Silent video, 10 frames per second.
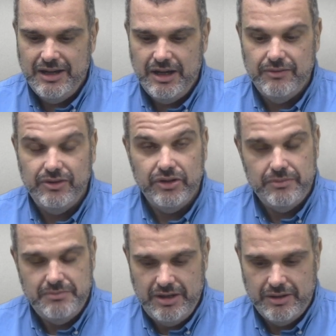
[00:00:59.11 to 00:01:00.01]
of little
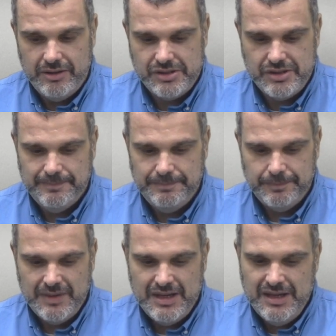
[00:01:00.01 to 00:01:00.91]
mirrors.
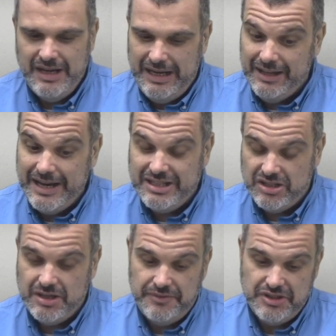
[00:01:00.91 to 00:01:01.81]
I liked
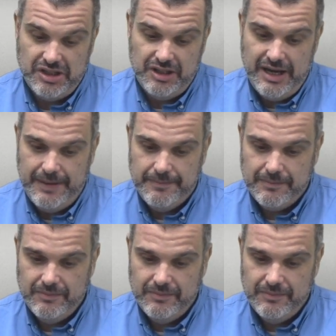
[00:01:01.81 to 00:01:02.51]
his office a lot.